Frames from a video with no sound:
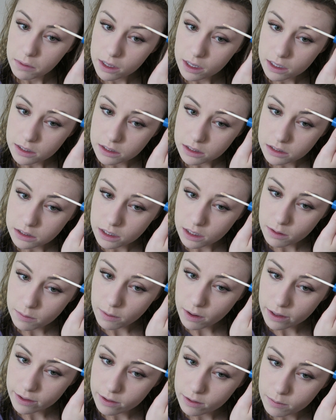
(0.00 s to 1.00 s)
because it's gonna
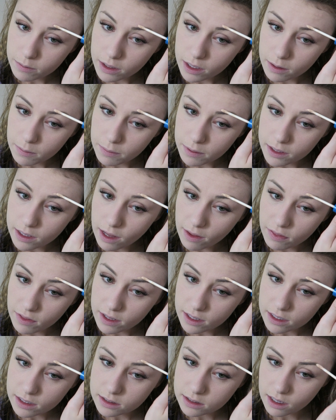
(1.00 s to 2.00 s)
bother me, but
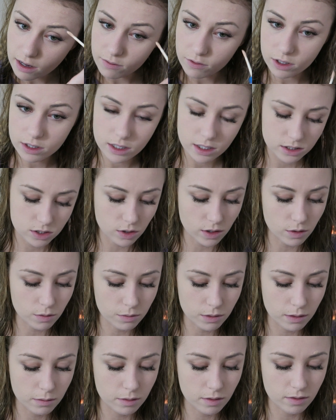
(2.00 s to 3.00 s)
nothing is covering this, so I
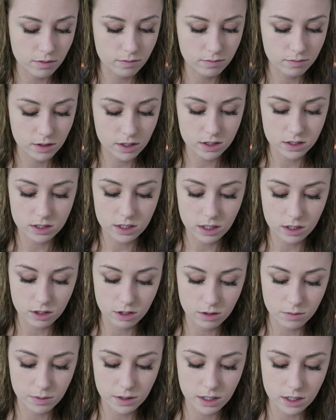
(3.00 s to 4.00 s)
don't blame the
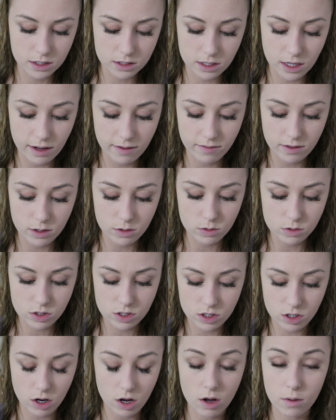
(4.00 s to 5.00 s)
concealer because I've
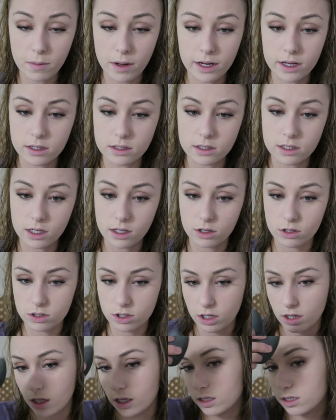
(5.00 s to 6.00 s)
used all my concealers
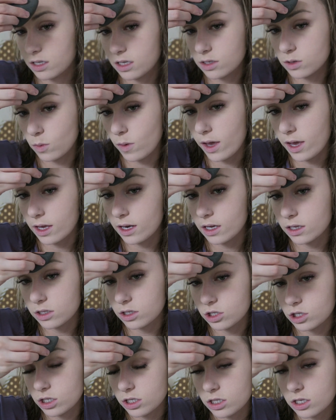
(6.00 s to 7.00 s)
on this week and
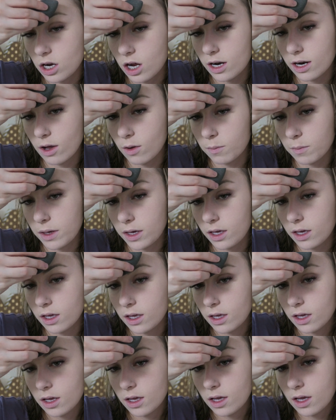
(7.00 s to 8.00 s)
it's just not helping.
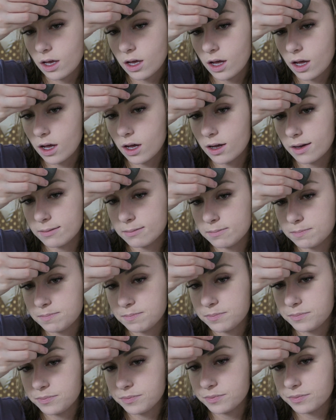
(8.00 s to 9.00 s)

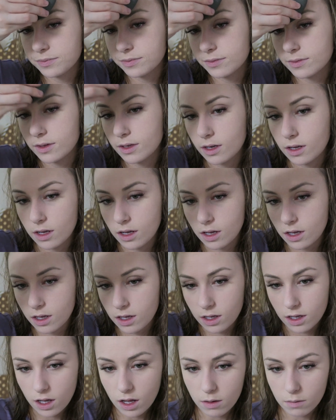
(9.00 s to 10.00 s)

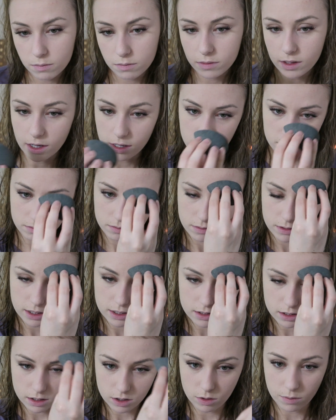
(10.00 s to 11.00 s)
Oh, there,
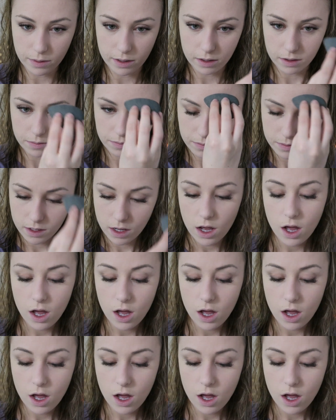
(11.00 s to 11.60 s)
that's a little better.